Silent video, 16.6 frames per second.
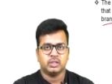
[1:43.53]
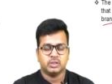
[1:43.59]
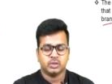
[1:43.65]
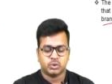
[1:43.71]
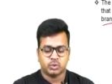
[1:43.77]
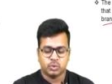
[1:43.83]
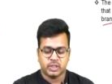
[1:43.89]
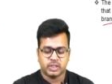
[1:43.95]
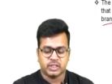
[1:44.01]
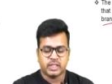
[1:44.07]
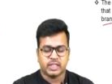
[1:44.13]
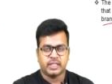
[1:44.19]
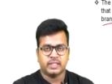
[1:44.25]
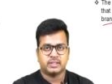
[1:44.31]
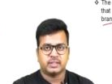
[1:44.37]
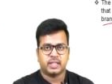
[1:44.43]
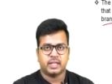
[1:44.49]
So in the
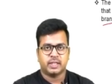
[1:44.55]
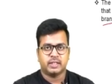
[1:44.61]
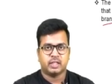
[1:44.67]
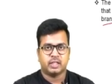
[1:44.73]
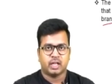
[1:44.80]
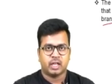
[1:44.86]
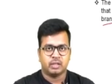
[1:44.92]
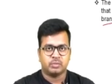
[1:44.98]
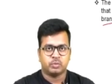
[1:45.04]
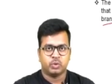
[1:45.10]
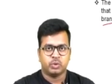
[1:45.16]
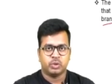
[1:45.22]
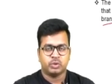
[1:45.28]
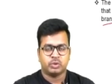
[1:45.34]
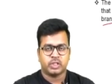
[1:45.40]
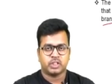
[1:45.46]
next slide, I am going to